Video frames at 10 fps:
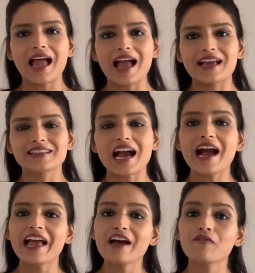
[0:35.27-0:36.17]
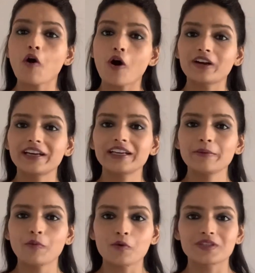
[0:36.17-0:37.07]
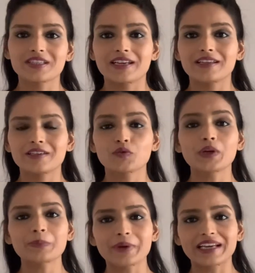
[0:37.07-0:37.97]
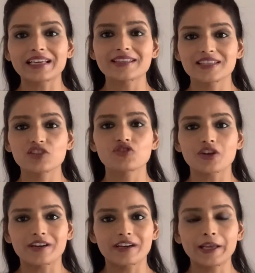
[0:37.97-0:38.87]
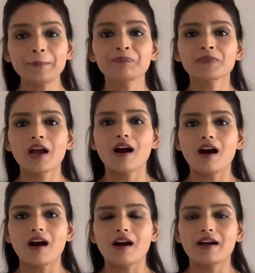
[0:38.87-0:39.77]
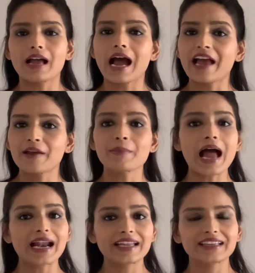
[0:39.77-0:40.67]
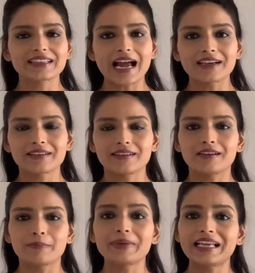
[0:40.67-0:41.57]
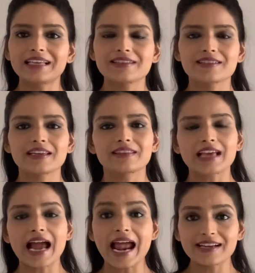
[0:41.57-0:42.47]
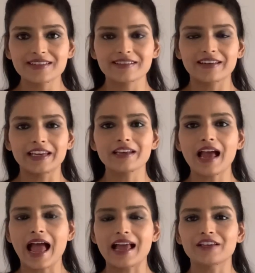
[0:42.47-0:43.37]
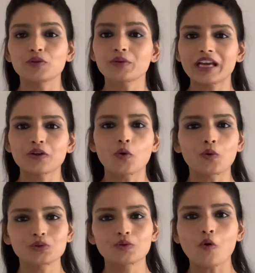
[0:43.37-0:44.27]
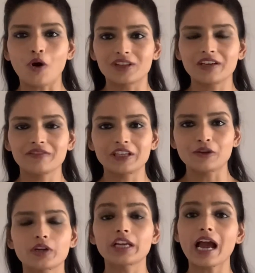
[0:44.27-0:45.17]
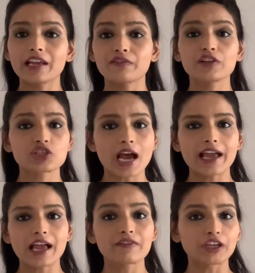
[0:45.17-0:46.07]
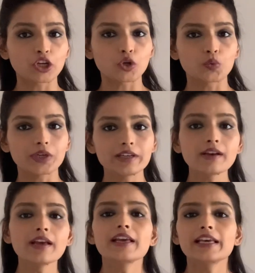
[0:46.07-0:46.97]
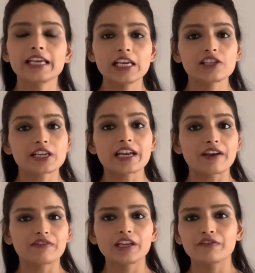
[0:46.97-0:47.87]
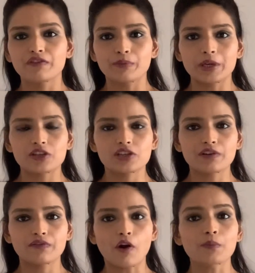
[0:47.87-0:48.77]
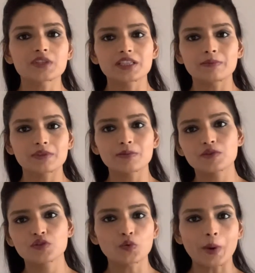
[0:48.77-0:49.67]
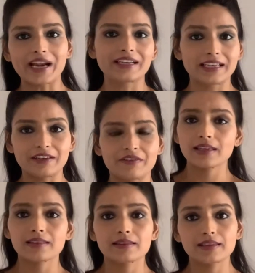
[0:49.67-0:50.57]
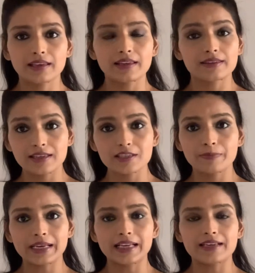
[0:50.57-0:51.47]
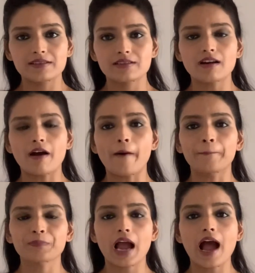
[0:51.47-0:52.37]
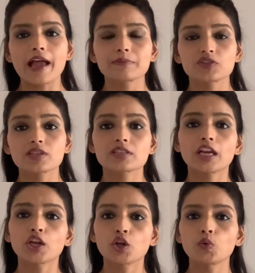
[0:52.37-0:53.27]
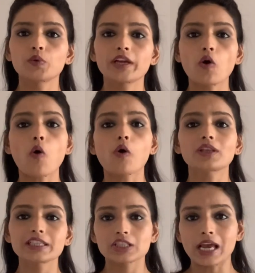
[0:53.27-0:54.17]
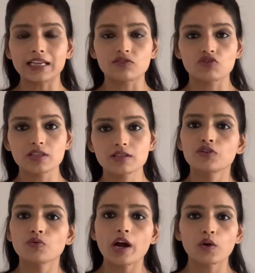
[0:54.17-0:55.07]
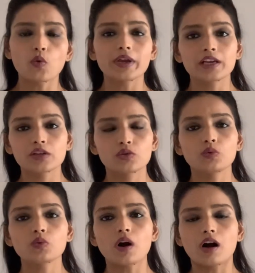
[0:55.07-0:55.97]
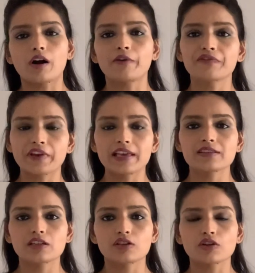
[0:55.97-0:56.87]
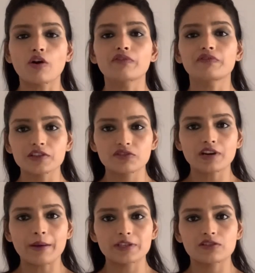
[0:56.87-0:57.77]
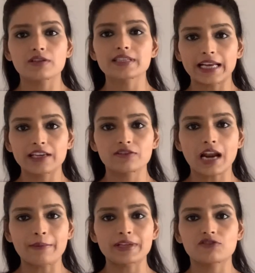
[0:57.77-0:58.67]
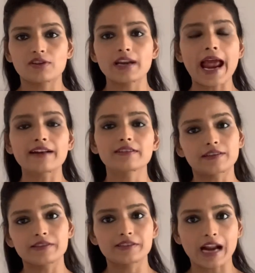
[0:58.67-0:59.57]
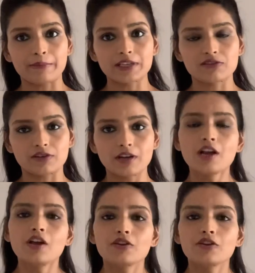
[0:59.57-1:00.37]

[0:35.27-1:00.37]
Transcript: And I have already posted twin pregnancy journey. I am adding that playlist in the end screen and you can go through all the video in which I have included each and every information from symptoms to my delivery. In this playlist, I am just including all the challenges you are going to face in your first trimester, second trimester and third trimester.